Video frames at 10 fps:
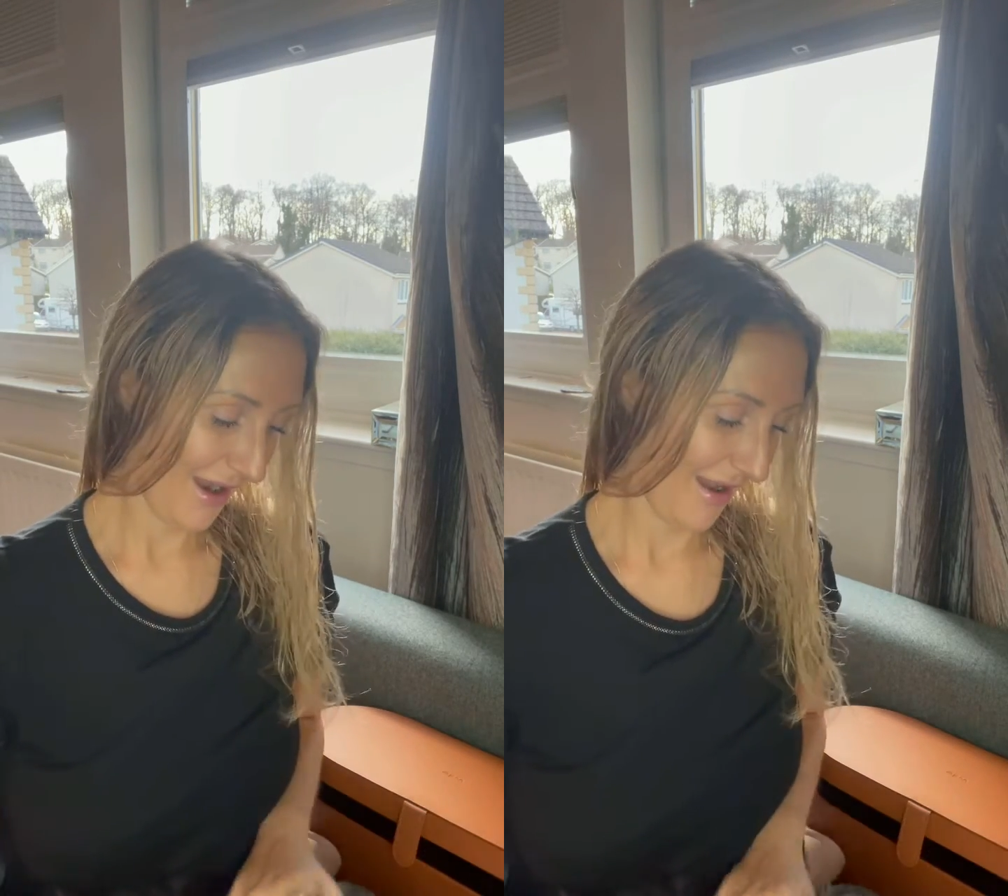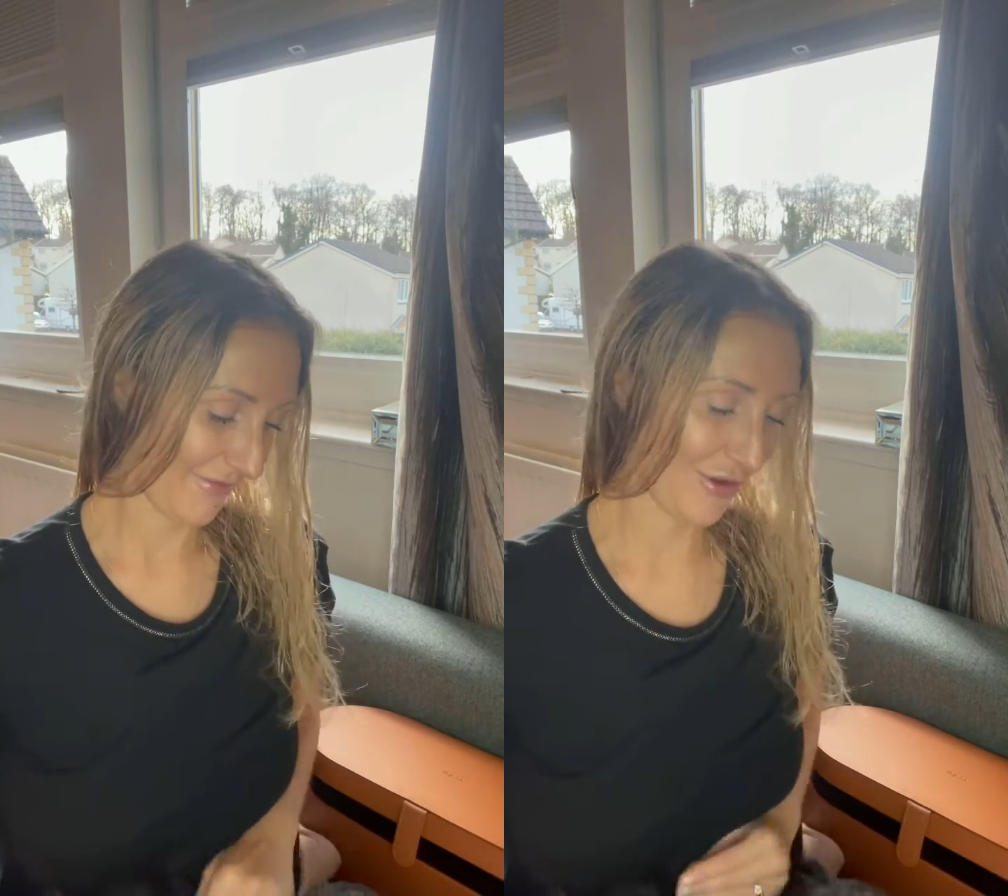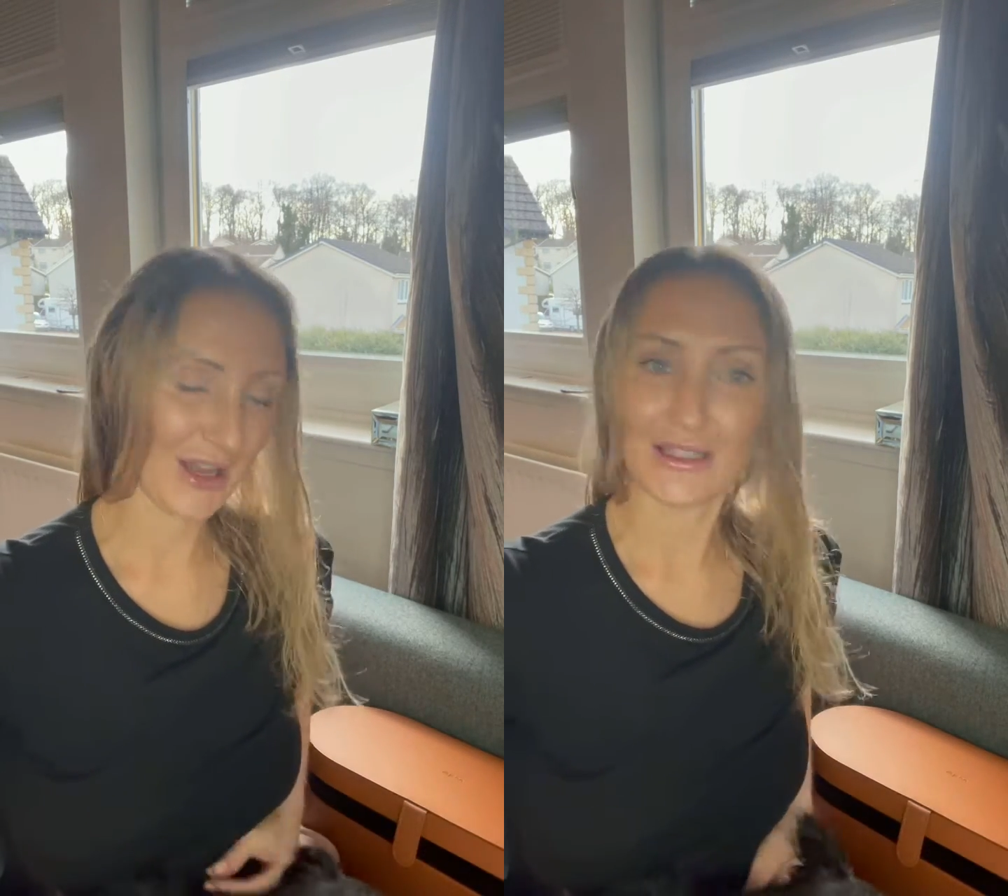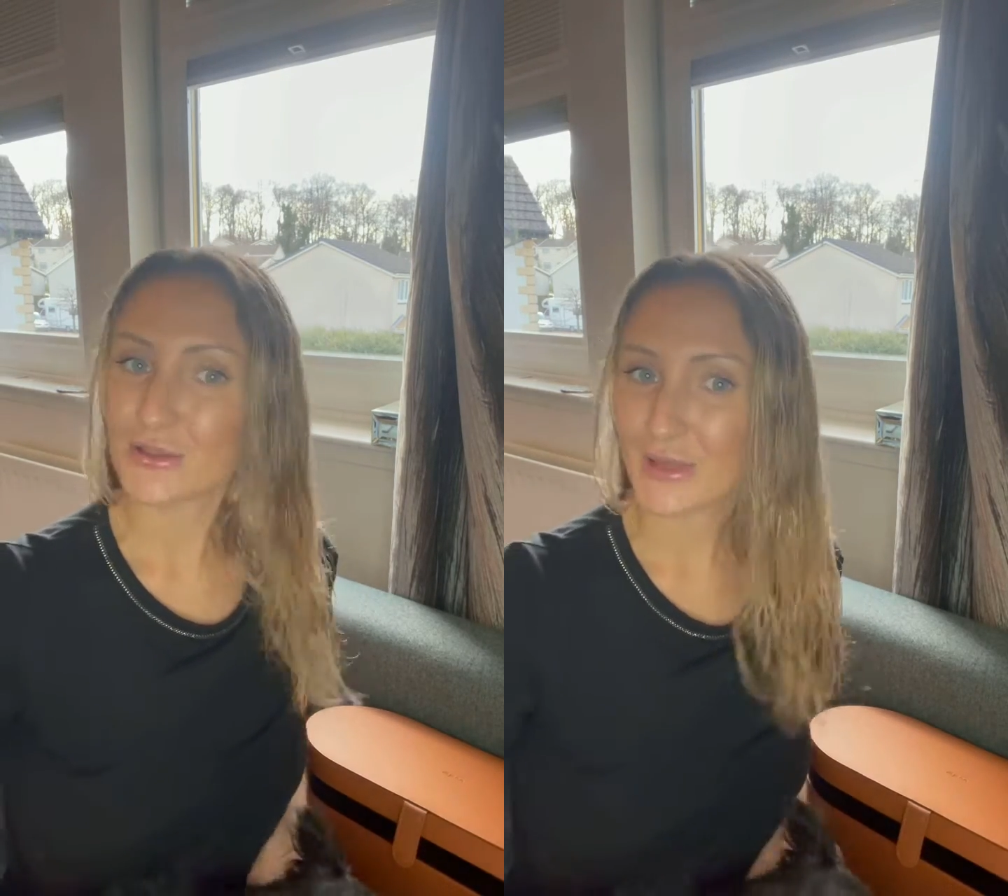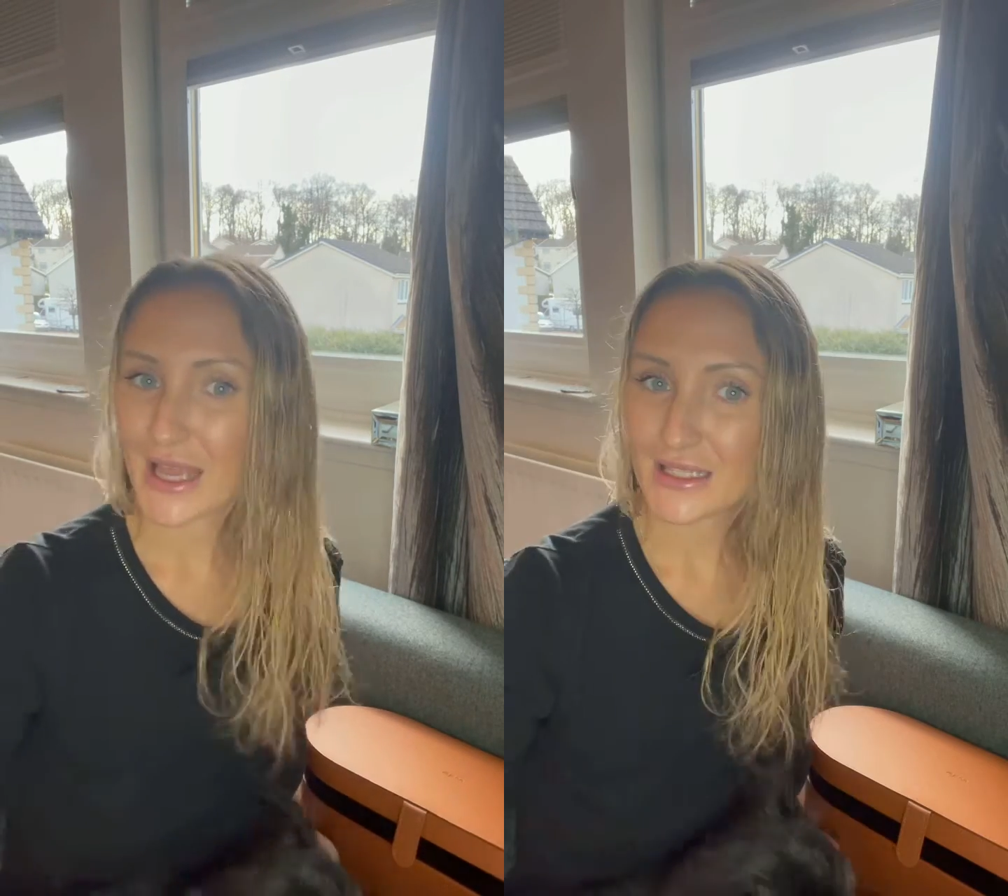I've got a
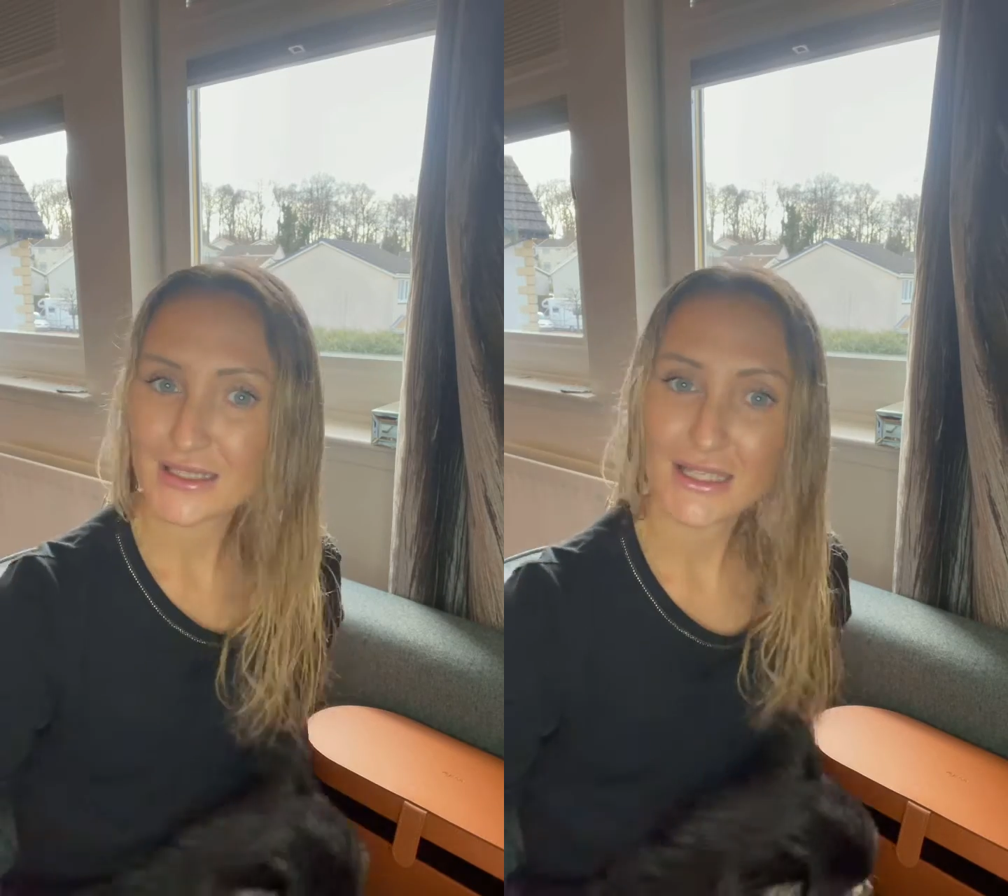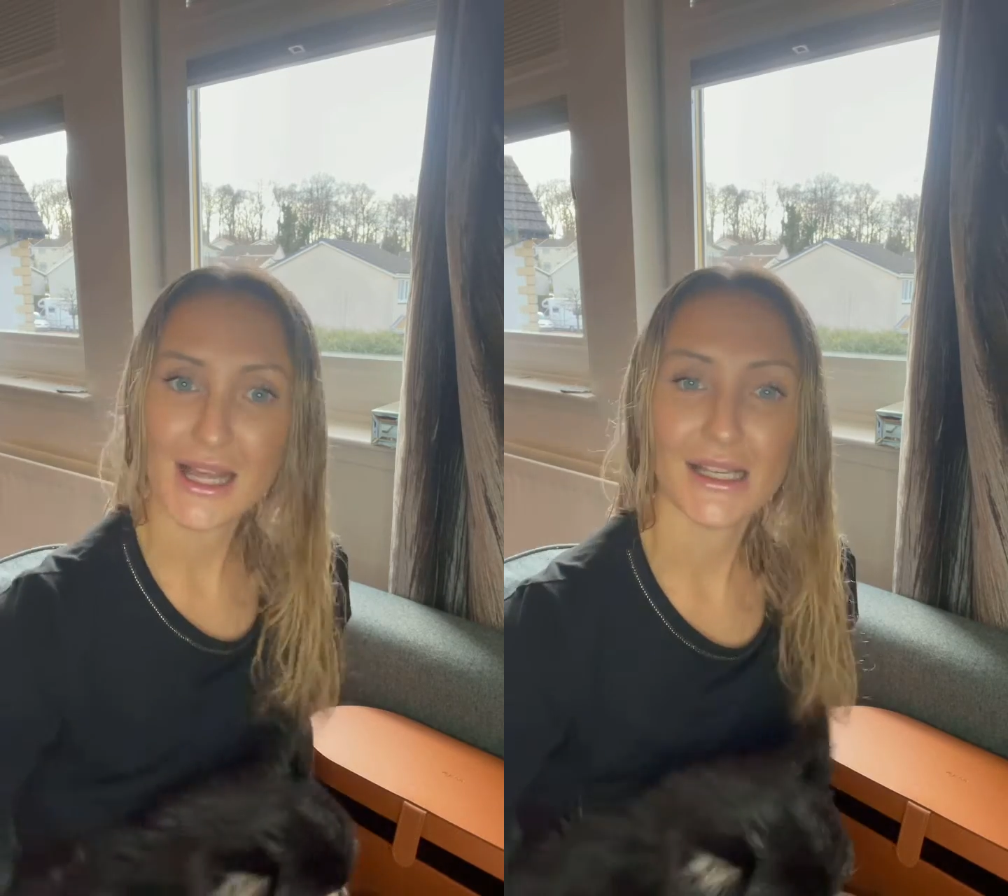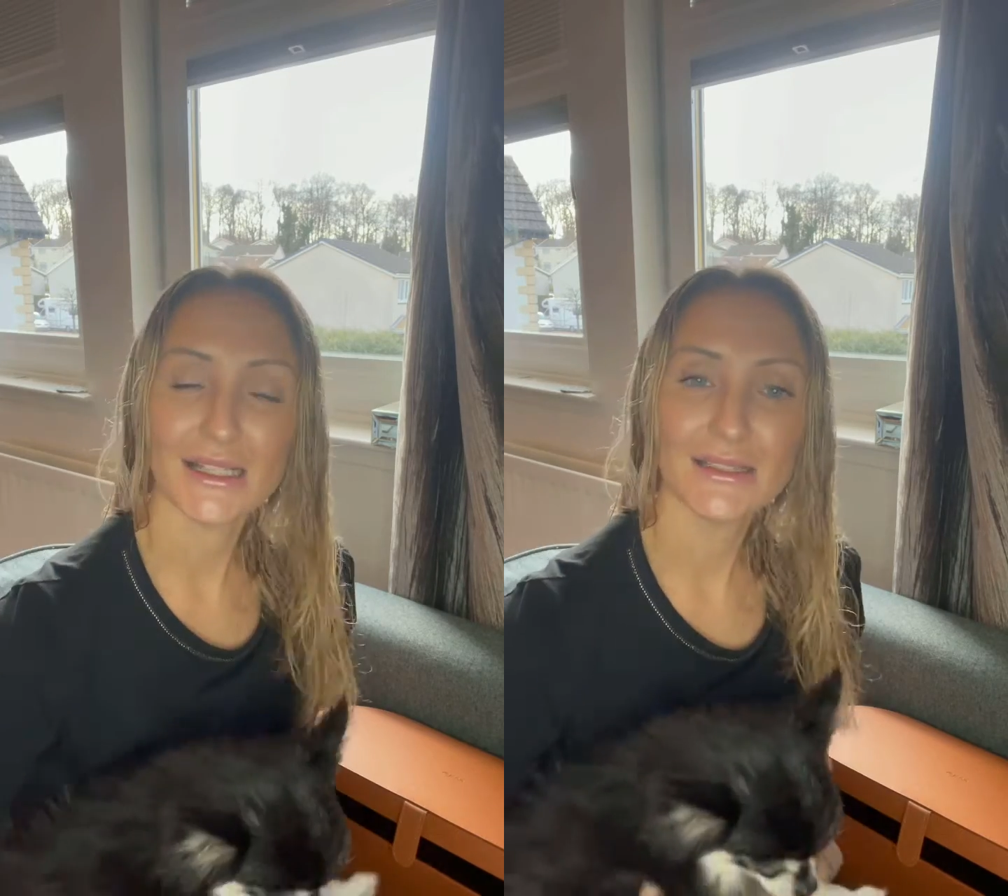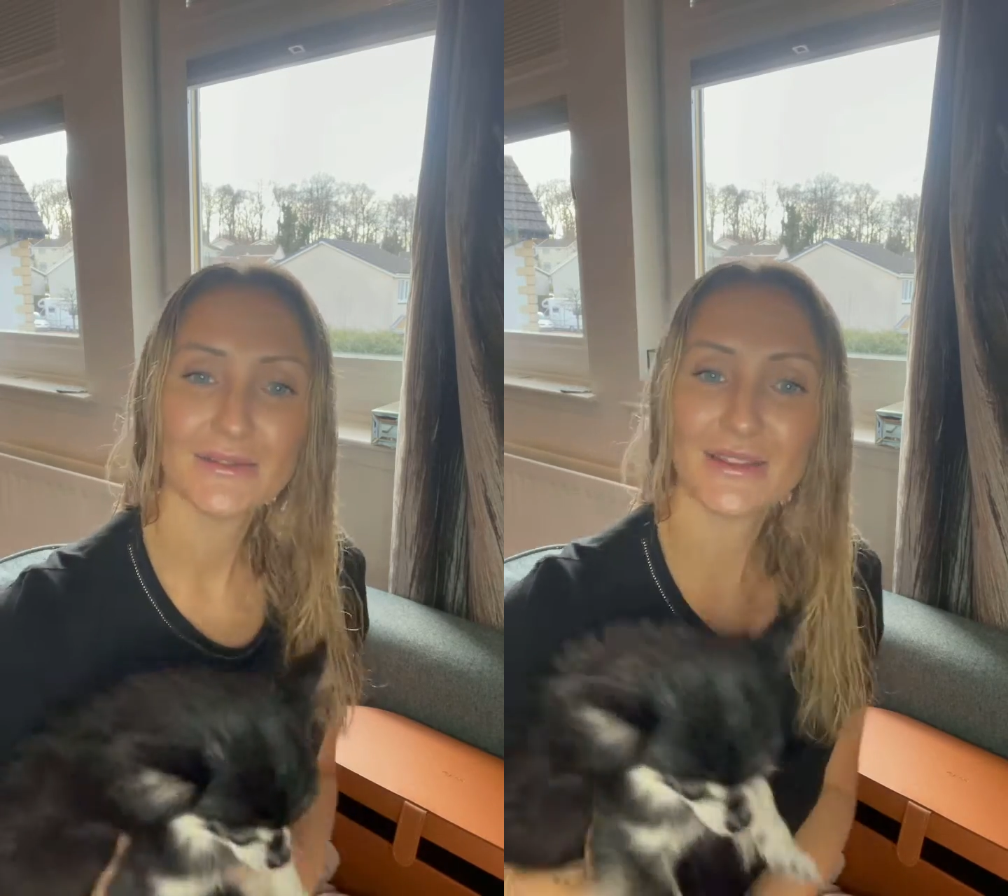little guest today.